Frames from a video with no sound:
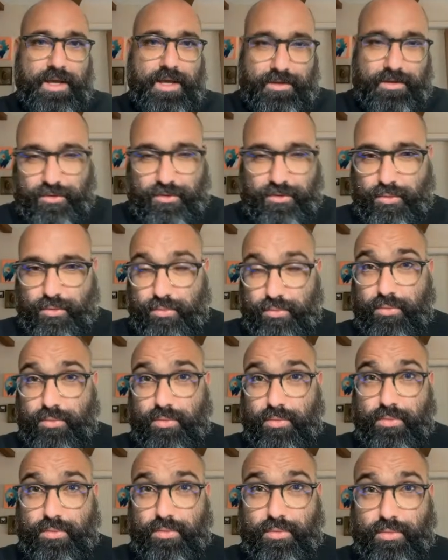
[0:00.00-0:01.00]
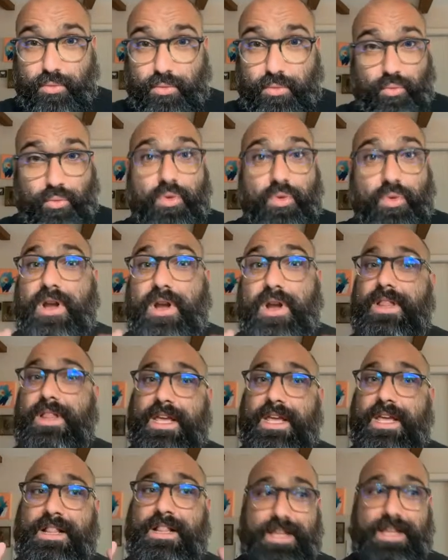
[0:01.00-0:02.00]
So
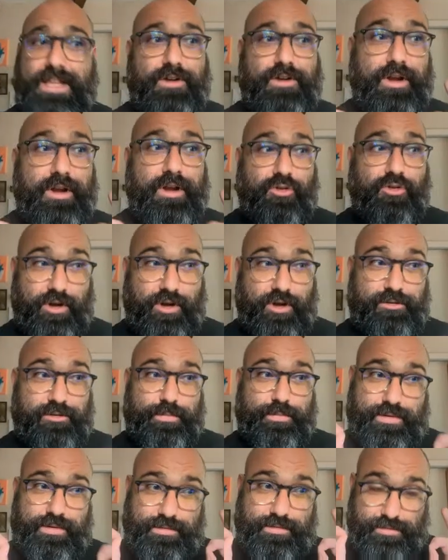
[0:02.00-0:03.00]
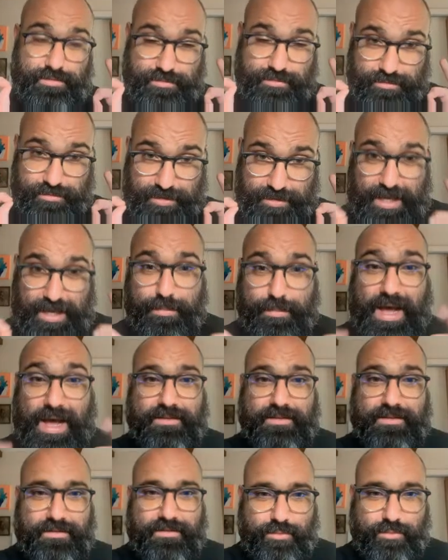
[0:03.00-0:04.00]
really clear and crisp
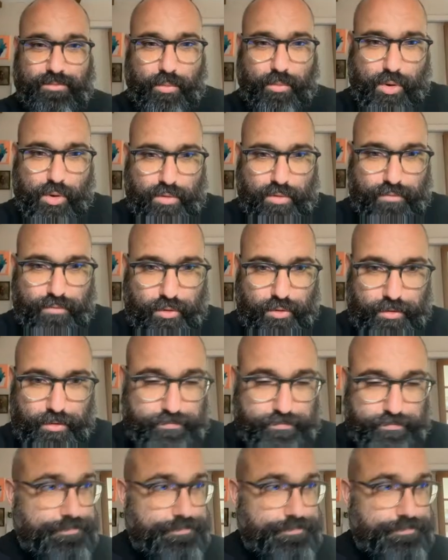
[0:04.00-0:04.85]
hitboxes is what we're going for.